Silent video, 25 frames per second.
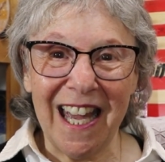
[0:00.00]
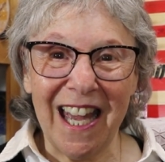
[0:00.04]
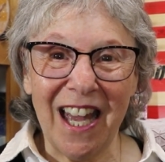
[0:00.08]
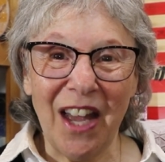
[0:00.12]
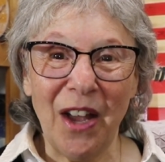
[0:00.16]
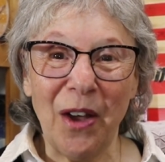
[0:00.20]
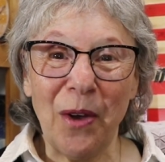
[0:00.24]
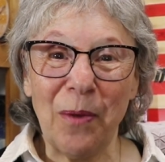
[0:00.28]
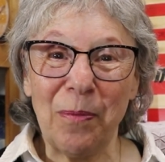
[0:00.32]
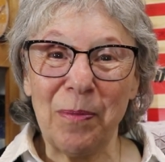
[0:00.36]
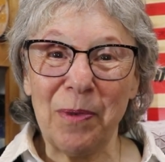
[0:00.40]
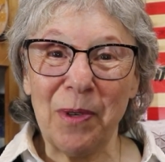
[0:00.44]

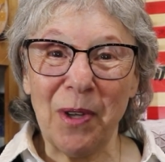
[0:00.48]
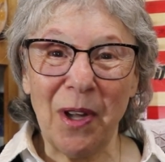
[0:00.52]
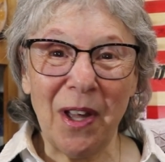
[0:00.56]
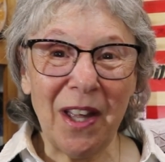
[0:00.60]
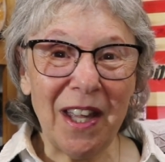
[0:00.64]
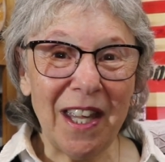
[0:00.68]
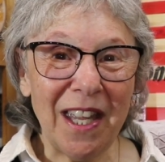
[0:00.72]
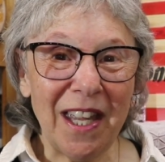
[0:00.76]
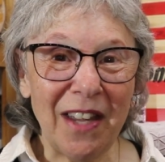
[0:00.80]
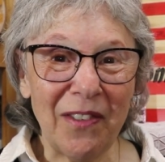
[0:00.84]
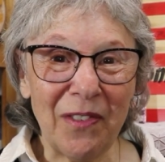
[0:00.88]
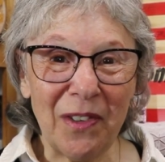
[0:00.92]
I hope you
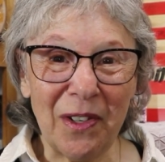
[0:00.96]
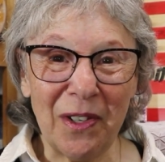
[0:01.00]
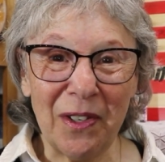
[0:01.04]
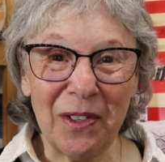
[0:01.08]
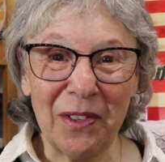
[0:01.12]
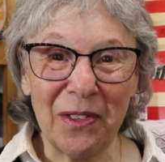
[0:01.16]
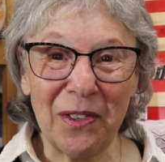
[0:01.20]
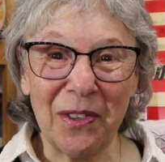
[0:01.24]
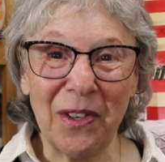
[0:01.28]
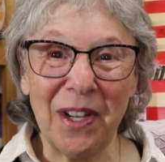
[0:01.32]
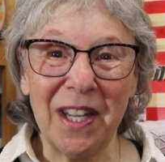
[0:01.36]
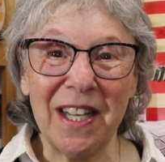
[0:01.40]
all have a
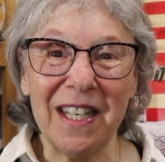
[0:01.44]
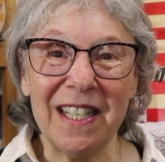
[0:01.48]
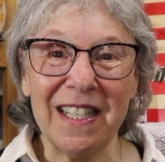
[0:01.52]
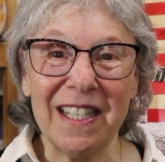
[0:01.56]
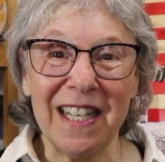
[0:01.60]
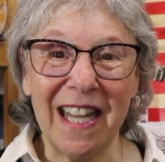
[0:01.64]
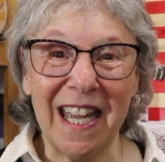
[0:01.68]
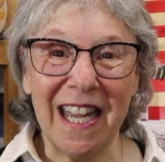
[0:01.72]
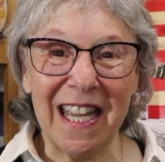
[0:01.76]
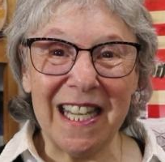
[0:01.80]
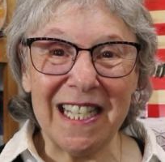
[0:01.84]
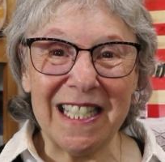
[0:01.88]
great
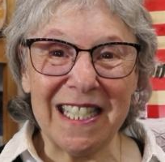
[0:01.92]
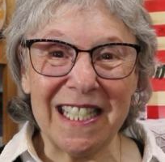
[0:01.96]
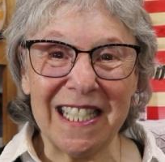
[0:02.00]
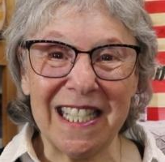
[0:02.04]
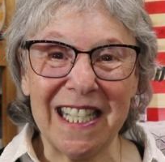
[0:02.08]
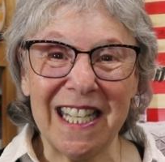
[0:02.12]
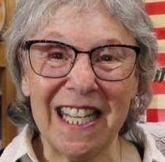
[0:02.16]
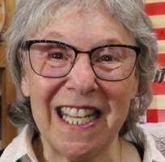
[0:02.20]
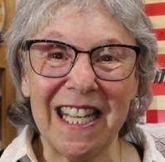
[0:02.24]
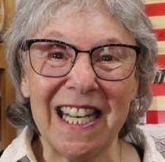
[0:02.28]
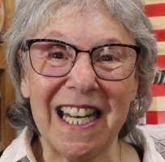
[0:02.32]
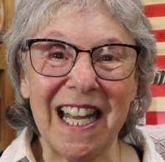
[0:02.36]
night
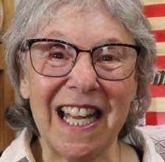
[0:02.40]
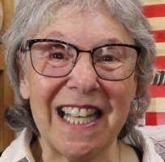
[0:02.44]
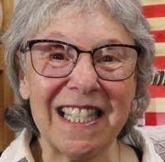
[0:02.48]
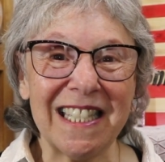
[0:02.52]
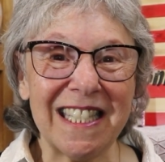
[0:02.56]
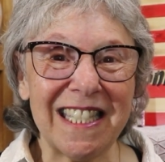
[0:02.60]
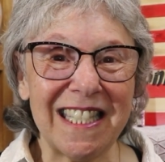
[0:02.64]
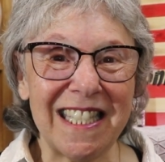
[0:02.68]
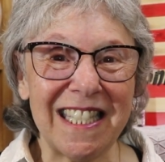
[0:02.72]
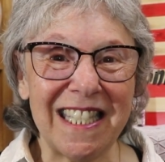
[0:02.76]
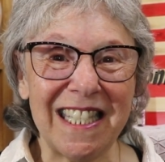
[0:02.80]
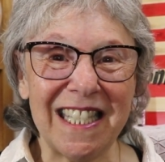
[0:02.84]
and I'll
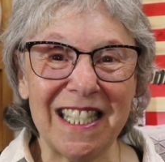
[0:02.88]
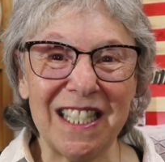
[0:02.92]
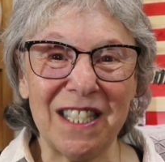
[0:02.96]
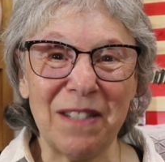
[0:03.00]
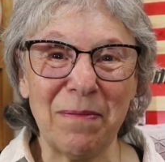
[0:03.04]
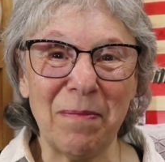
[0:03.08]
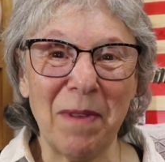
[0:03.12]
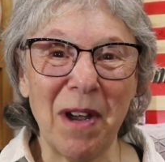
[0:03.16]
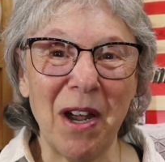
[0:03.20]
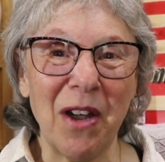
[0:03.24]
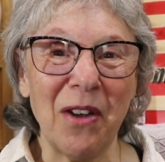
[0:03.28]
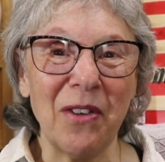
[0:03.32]
see you
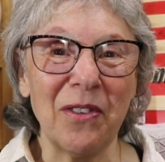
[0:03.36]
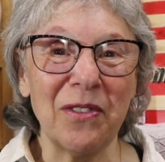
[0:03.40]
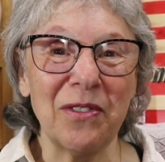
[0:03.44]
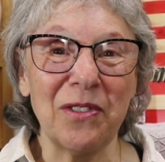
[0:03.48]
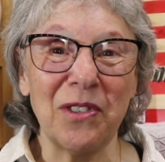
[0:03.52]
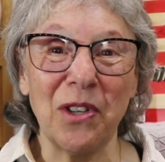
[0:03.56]
tomorrow.